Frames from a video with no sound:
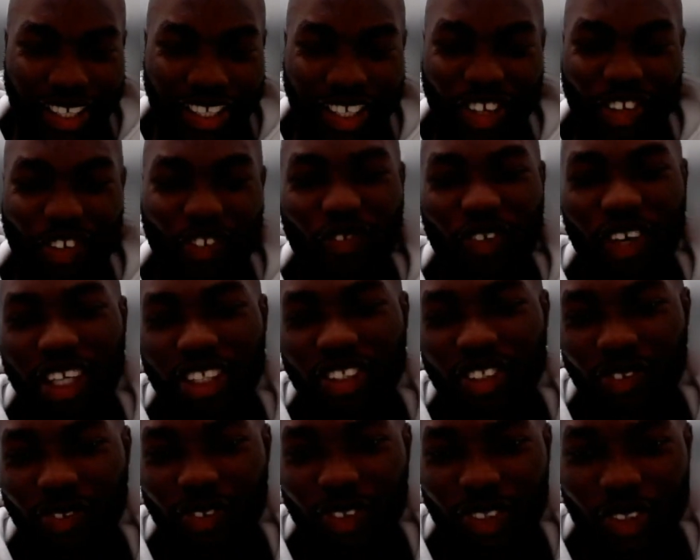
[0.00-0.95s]
the
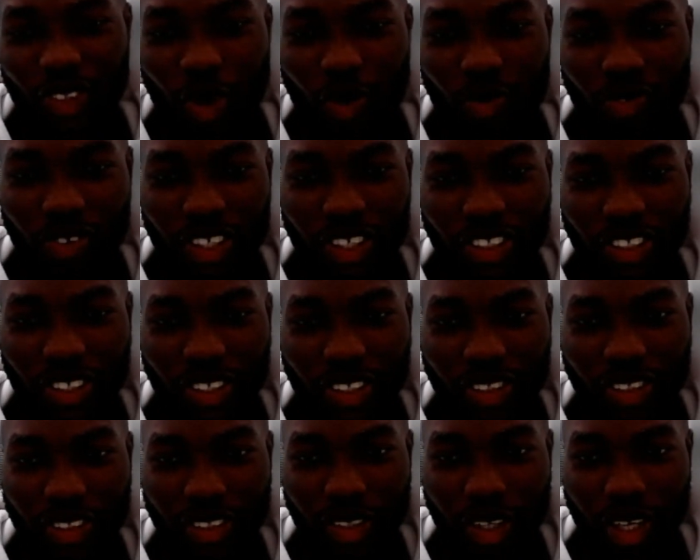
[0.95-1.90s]
effects of this
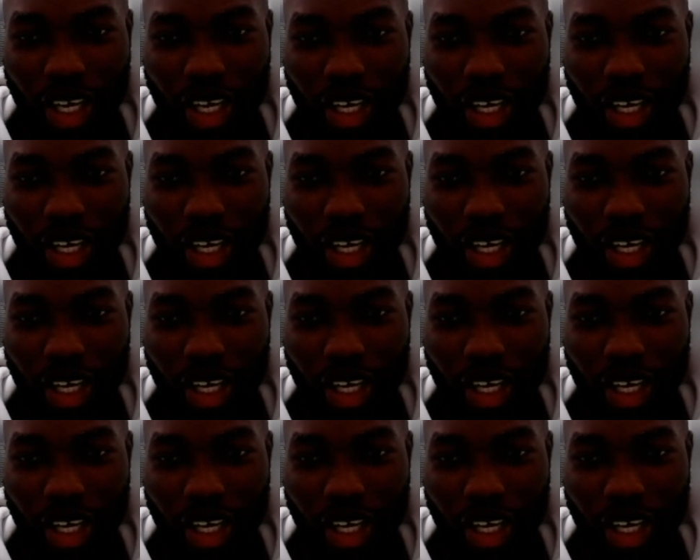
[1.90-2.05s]
compression